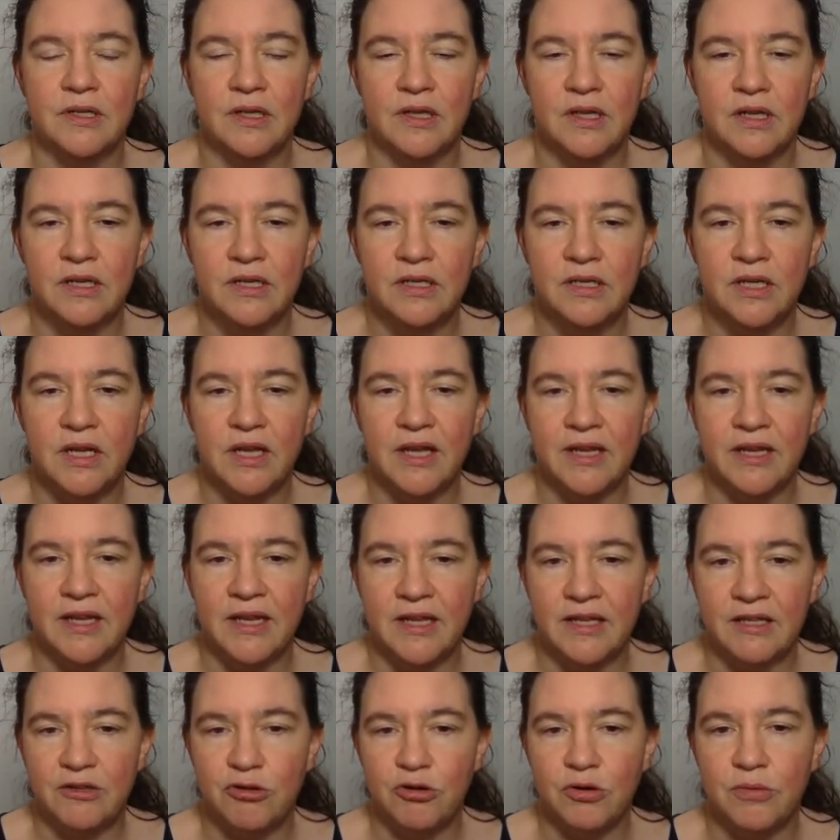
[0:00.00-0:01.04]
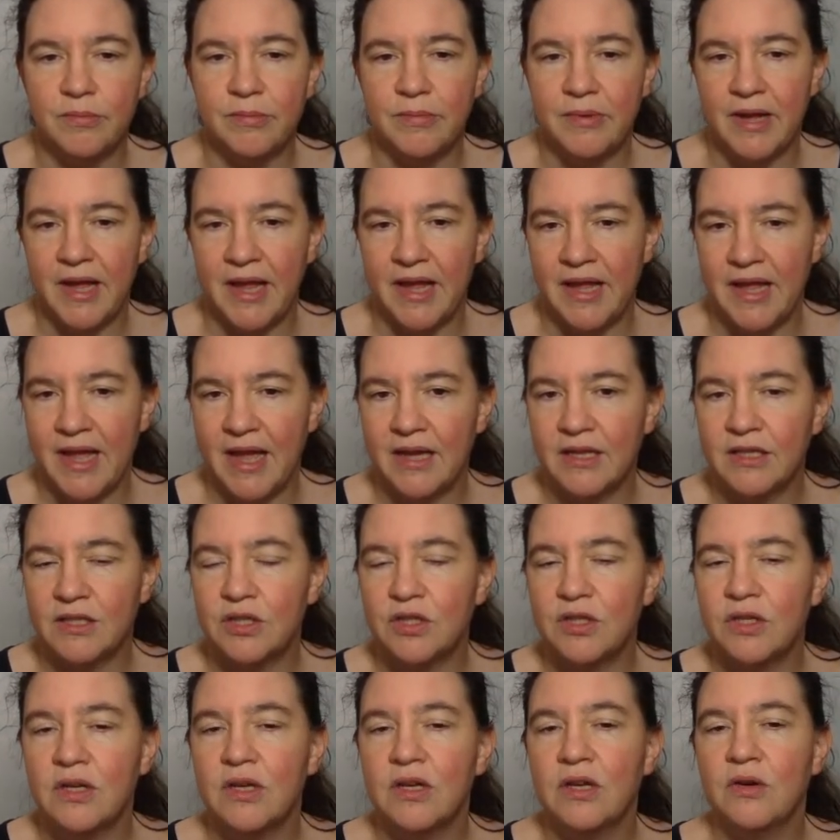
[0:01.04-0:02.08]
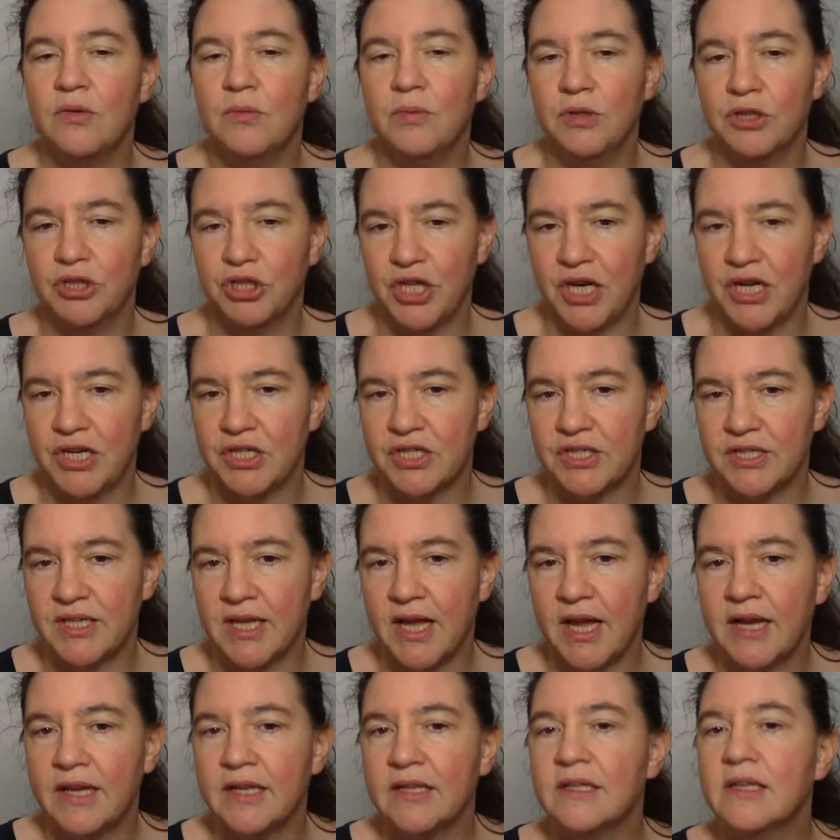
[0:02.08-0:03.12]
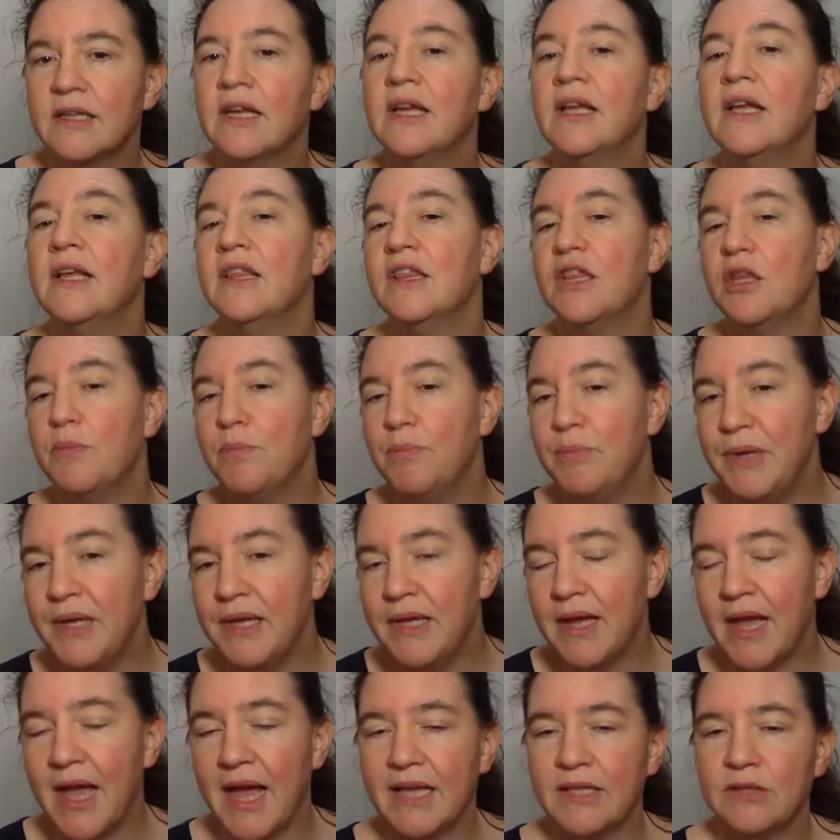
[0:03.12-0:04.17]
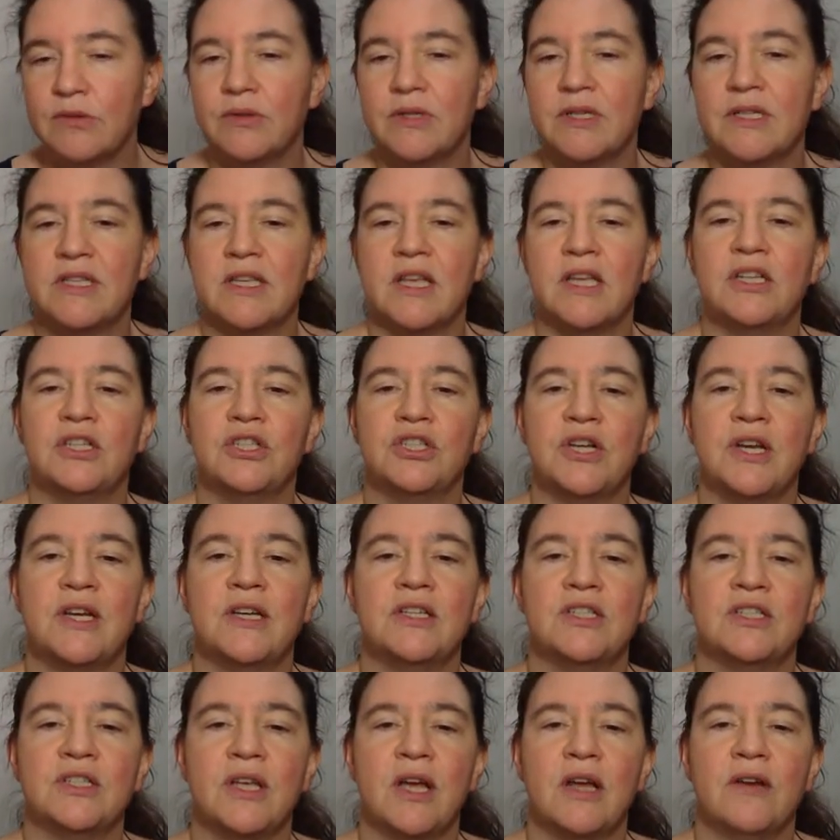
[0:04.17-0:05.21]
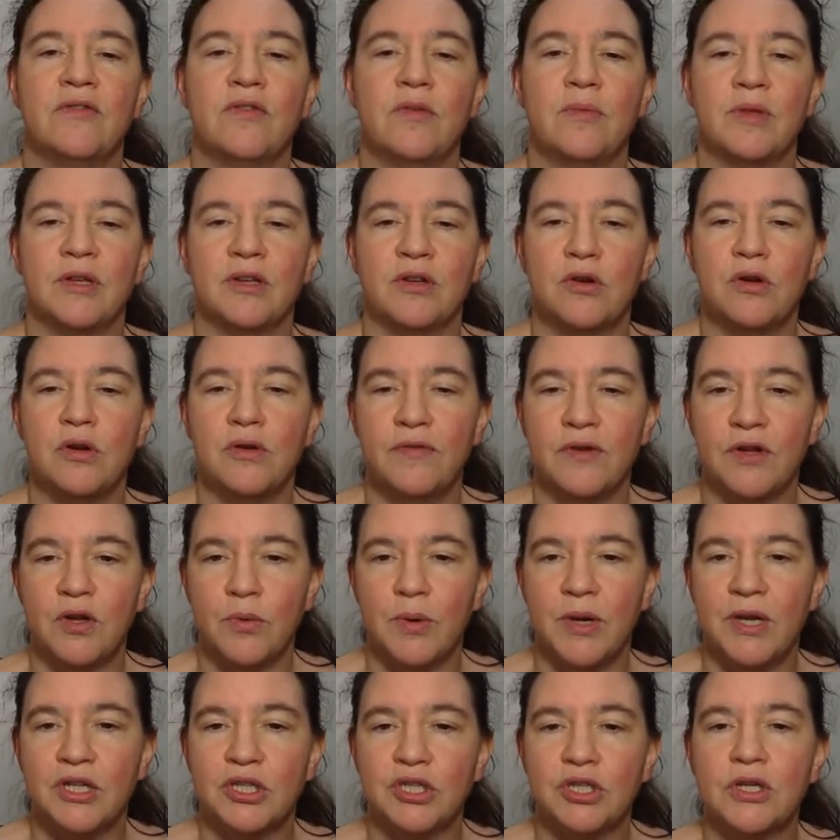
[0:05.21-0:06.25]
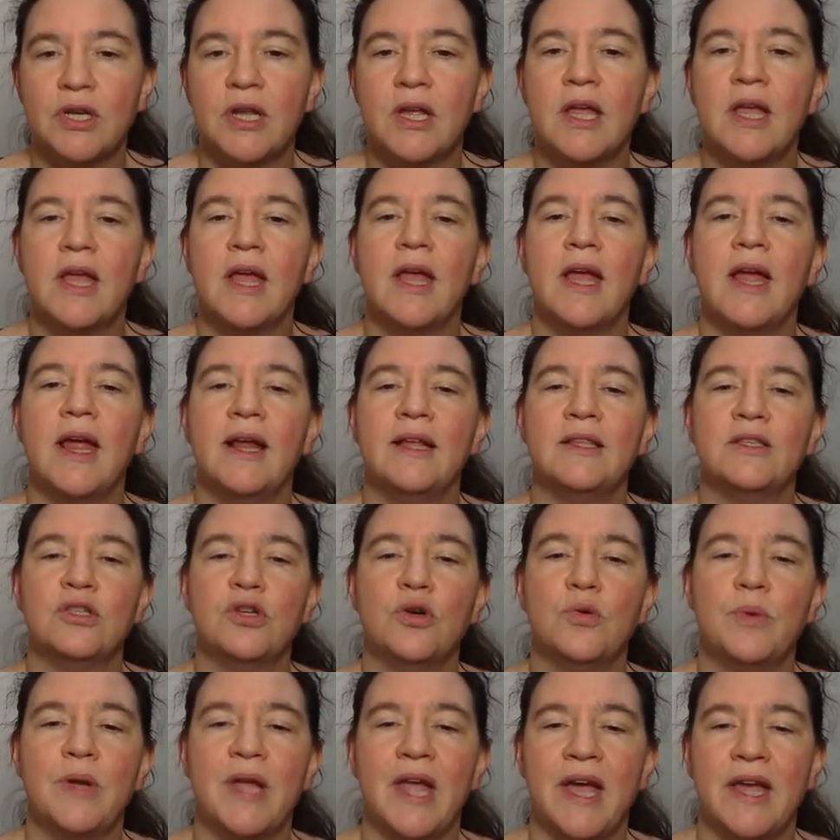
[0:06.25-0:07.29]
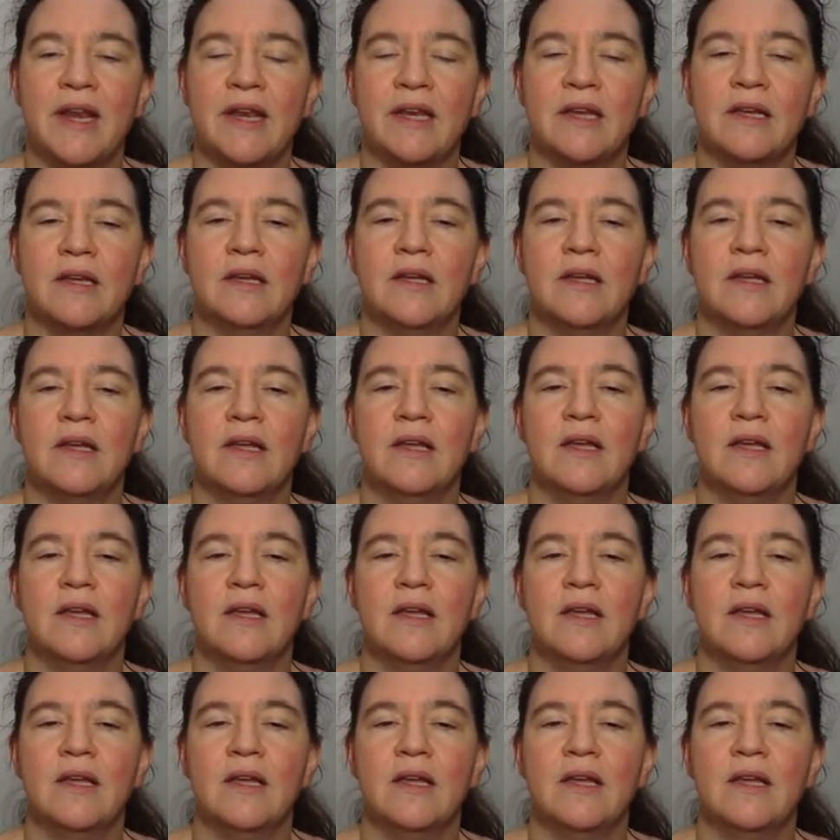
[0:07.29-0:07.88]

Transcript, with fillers: the linear term ax will change sign the b has only same change sign from the curve equation, and so we're adding,